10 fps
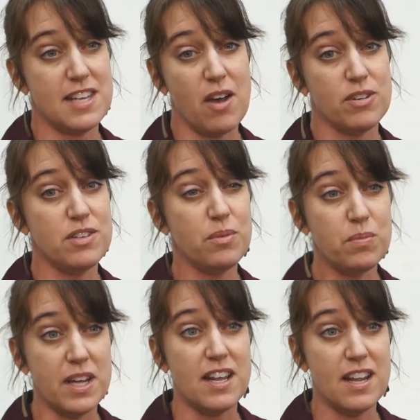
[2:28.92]
down to
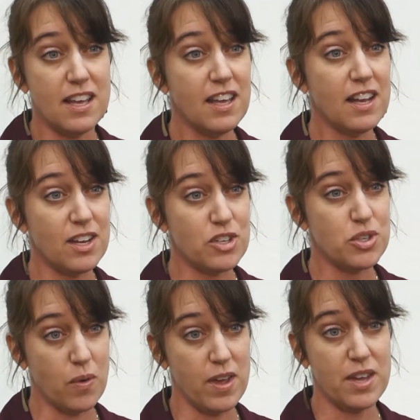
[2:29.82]
reading and
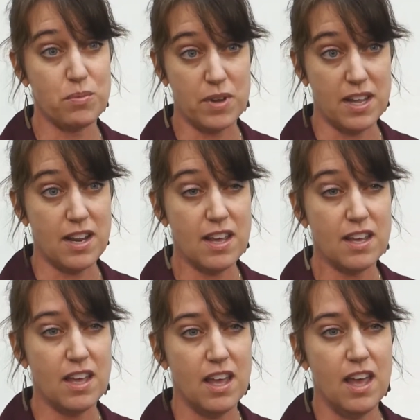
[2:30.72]
enjoying
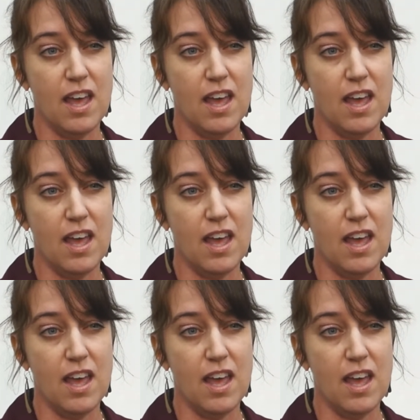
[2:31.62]
reading.